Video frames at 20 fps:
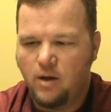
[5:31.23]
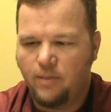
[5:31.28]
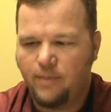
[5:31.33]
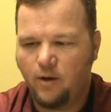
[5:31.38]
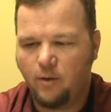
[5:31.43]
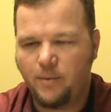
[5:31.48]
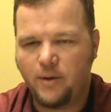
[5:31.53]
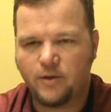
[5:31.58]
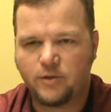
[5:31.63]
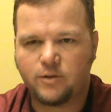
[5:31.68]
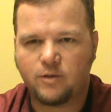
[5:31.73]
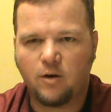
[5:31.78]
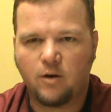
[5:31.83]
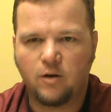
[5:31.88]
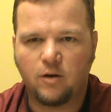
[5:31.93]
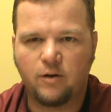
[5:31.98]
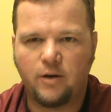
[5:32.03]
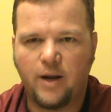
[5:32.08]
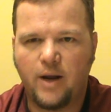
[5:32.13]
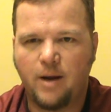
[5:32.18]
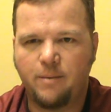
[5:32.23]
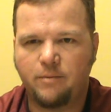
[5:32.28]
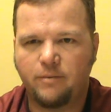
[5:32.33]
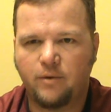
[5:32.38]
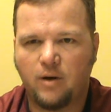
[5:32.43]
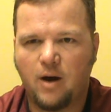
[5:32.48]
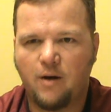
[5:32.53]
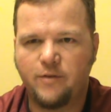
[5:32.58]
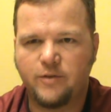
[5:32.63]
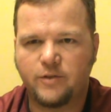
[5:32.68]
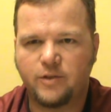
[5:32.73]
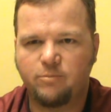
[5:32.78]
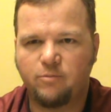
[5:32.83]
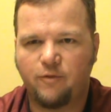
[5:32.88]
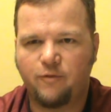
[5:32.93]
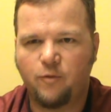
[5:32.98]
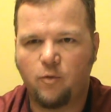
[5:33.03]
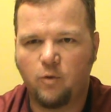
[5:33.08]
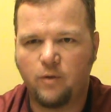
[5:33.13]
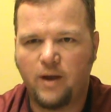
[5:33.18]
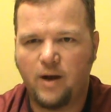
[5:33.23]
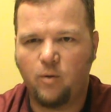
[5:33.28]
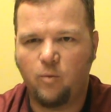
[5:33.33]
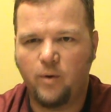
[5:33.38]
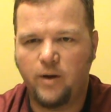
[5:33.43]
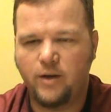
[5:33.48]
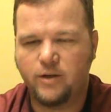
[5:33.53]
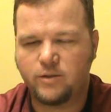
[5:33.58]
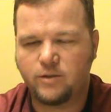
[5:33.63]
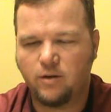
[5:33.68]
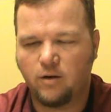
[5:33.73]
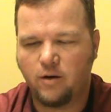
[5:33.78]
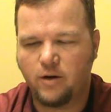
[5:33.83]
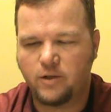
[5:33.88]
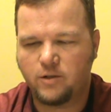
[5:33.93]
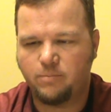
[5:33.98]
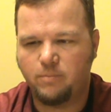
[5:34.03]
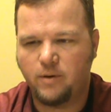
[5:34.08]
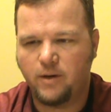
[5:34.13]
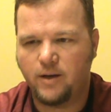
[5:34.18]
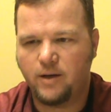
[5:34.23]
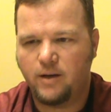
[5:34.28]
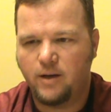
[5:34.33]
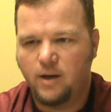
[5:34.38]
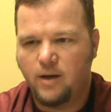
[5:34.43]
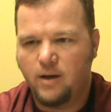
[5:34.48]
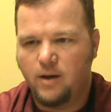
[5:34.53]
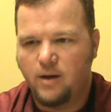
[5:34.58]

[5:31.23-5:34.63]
There'll be a starter named, obviously, before that week starts, but